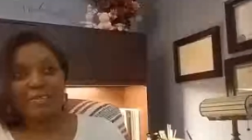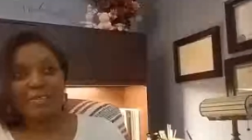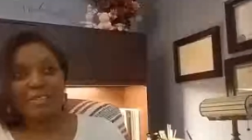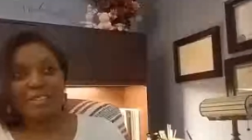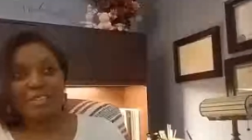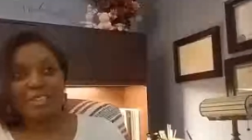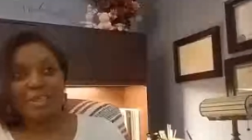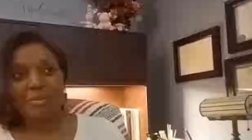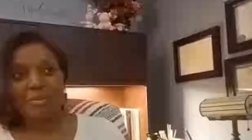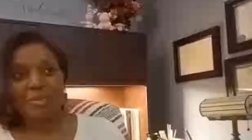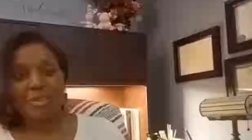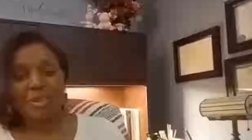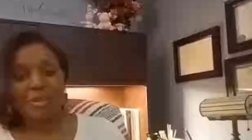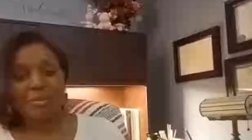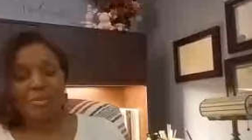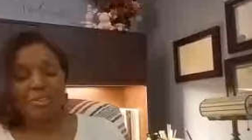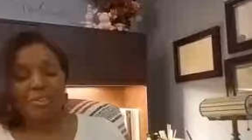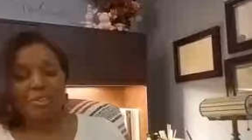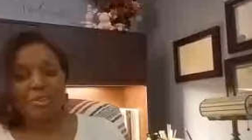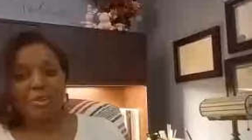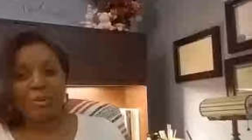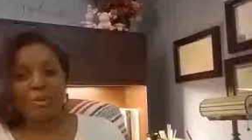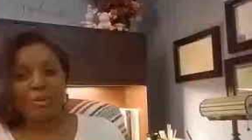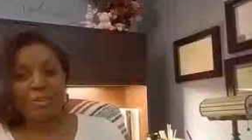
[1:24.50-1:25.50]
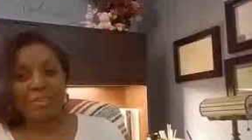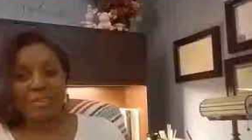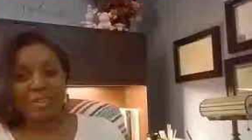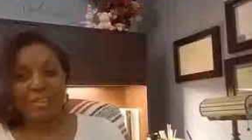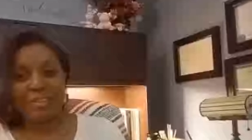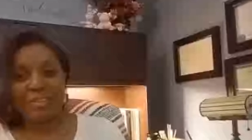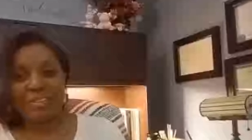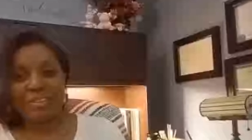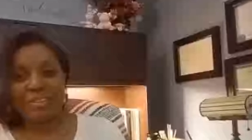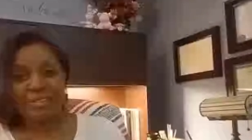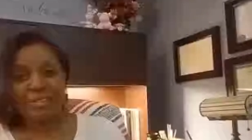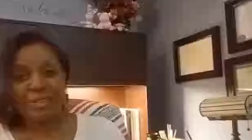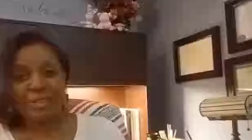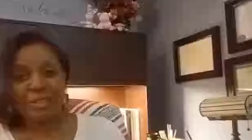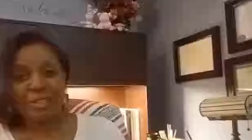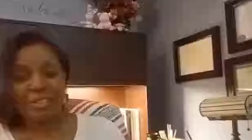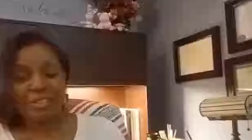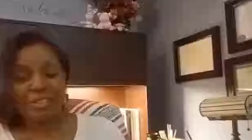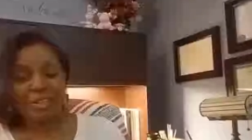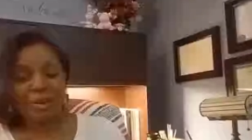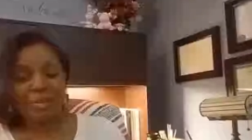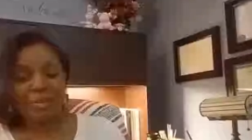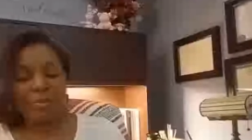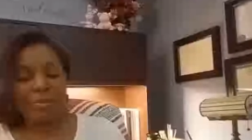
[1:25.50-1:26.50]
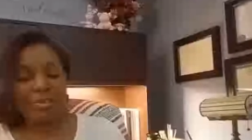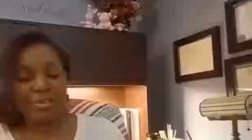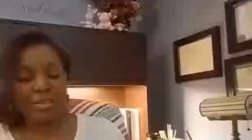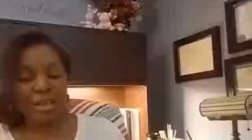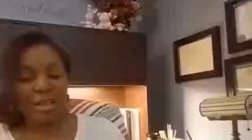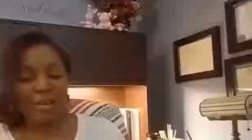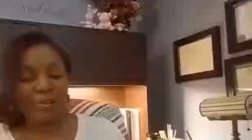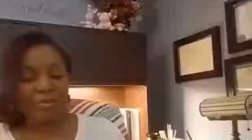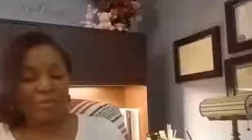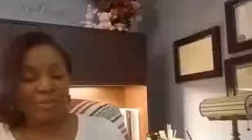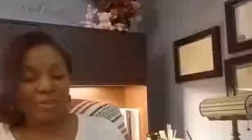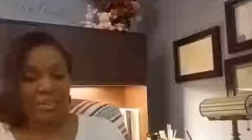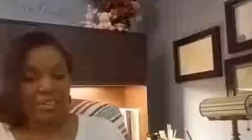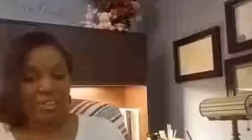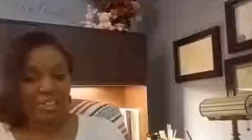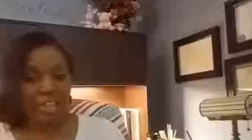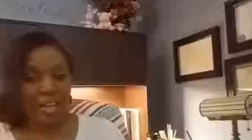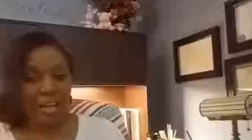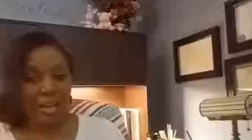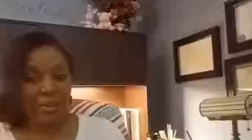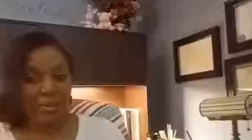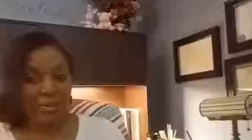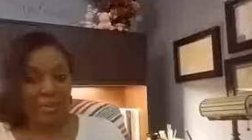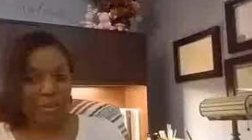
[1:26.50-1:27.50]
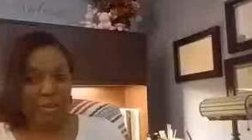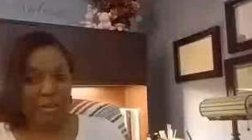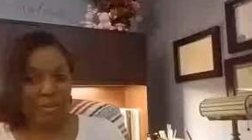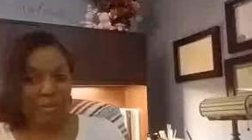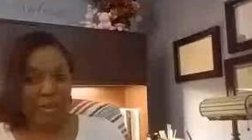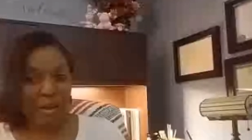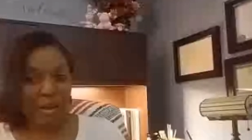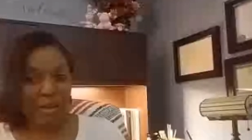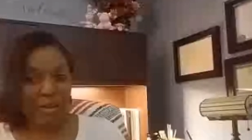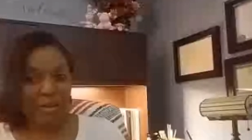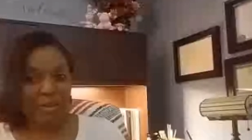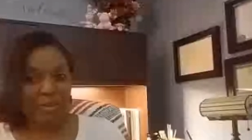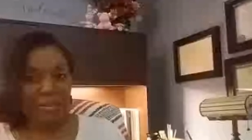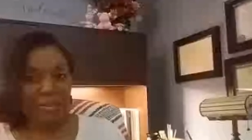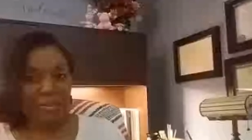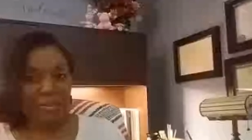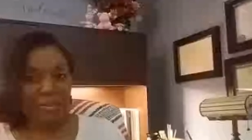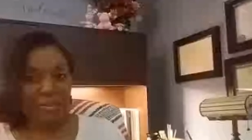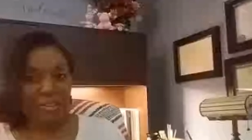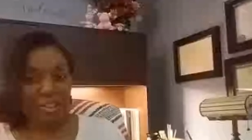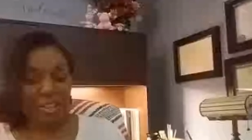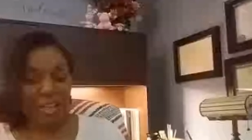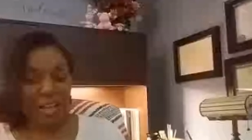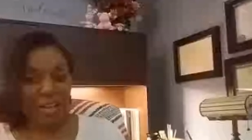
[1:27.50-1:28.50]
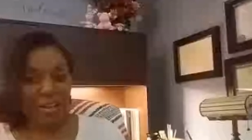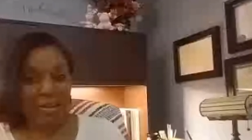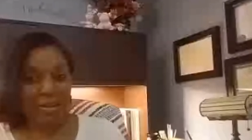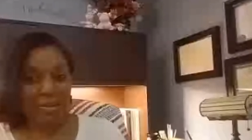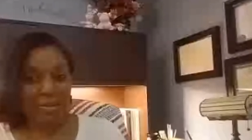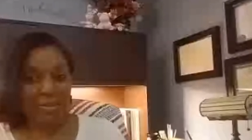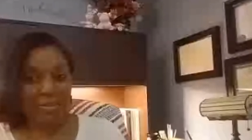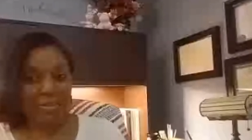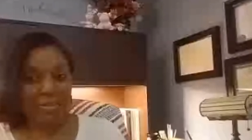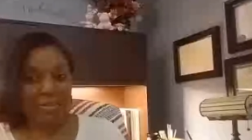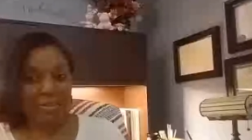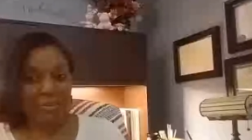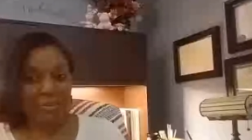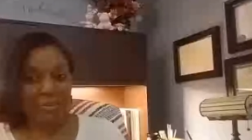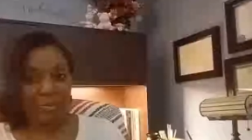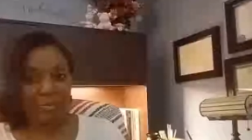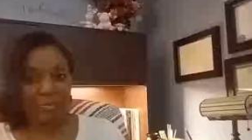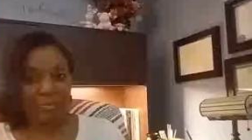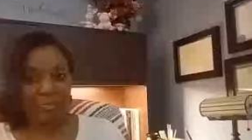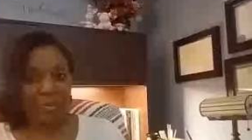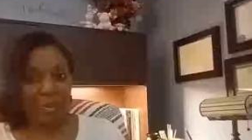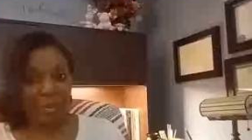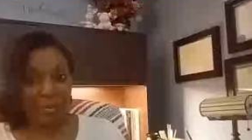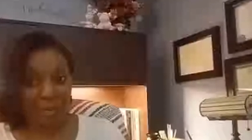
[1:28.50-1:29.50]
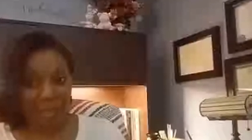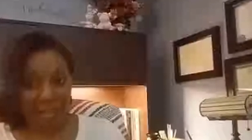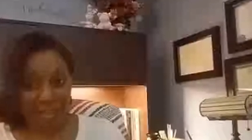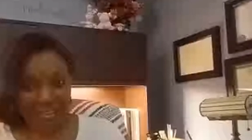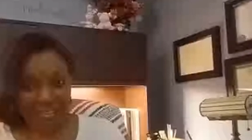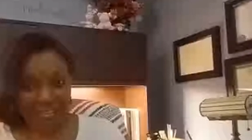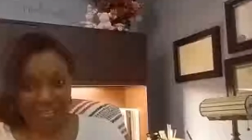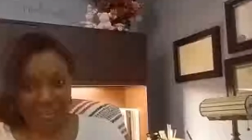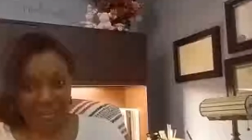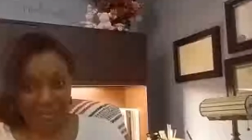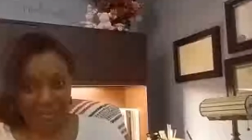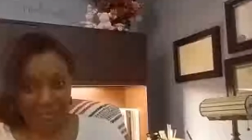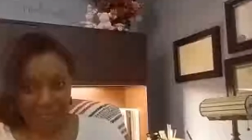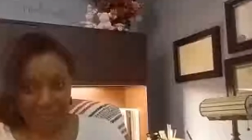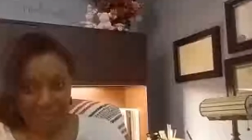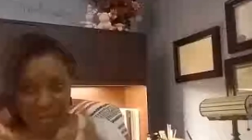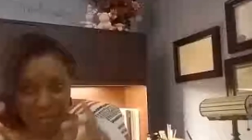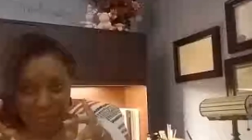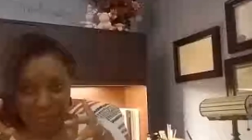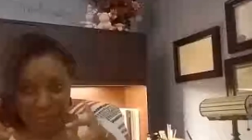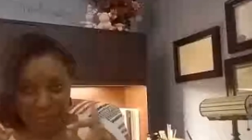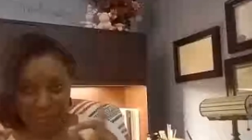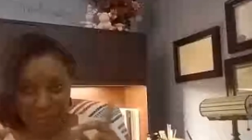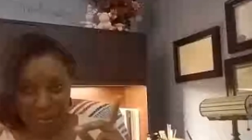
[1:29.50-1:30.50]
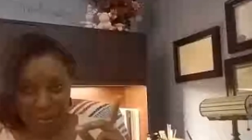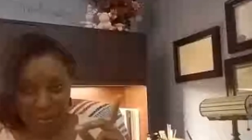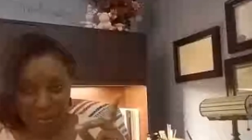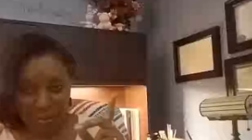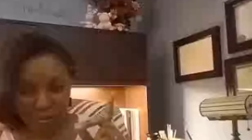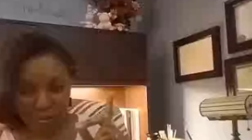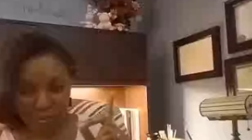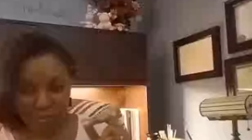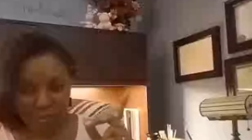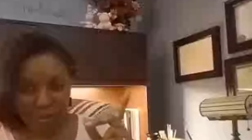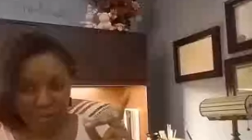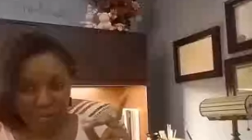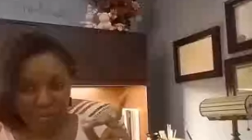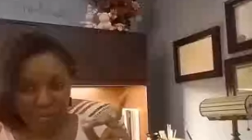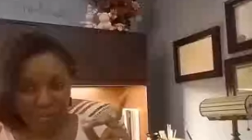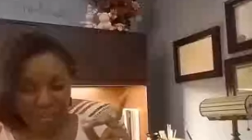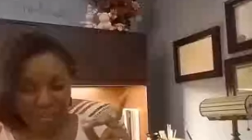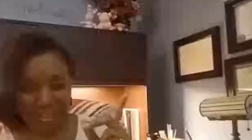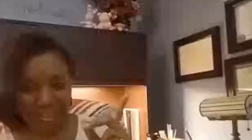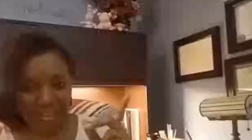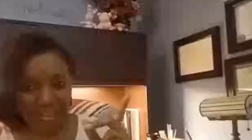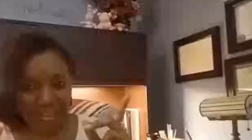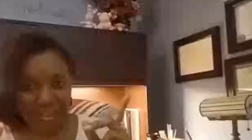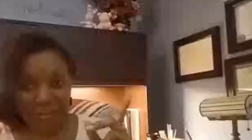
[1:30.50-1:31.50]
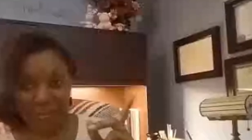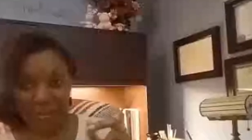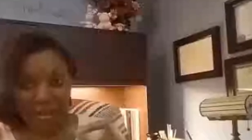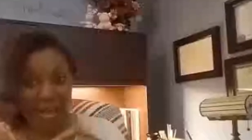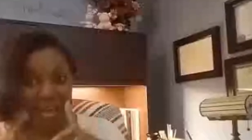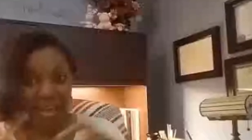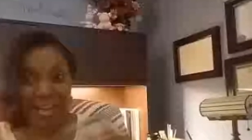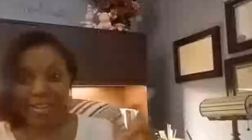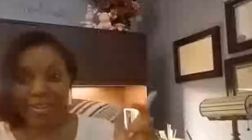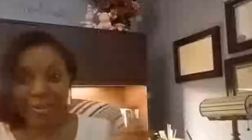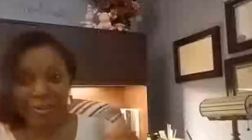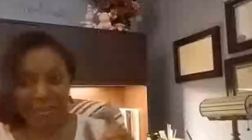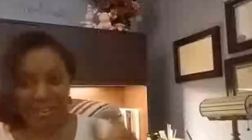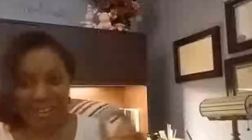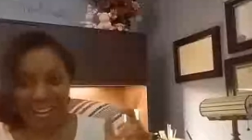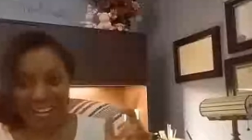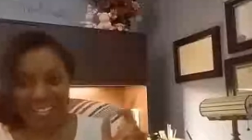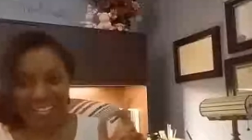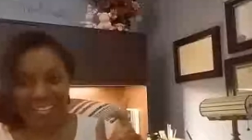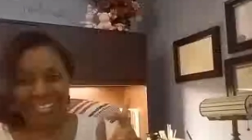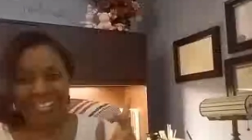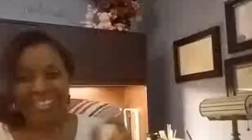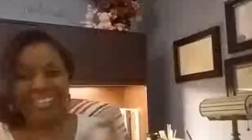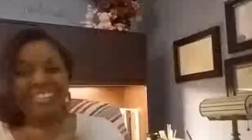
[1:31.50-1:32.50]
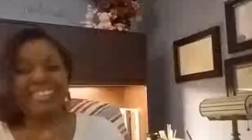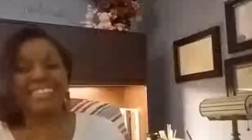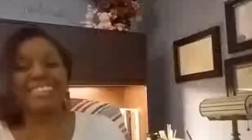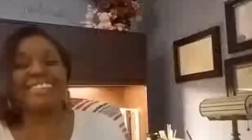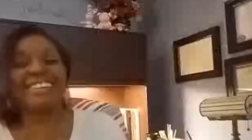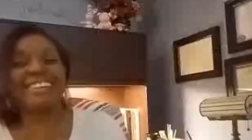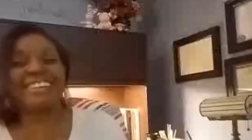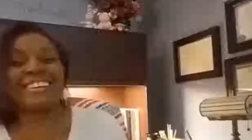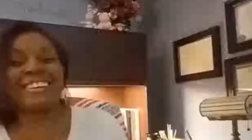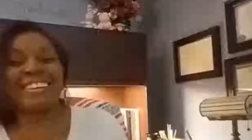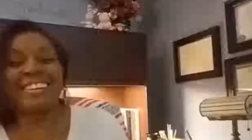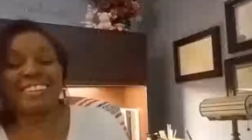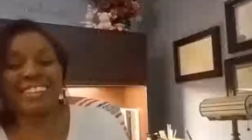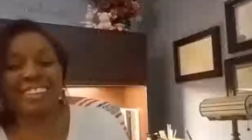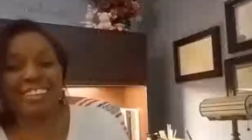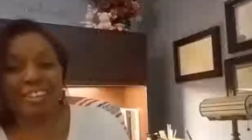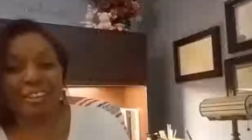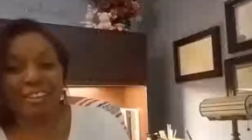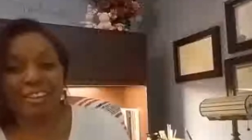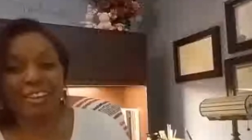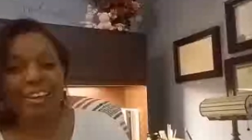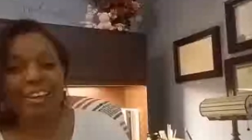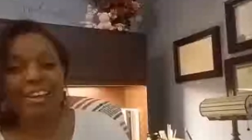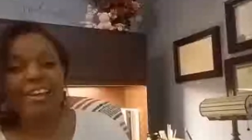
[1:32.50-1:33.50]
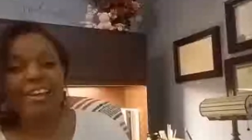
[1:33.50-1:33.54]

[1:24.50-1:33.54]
sometimes you have it's almost time for the child to come out, and the child is I have a visual peeping their head out there. I ain't going out there.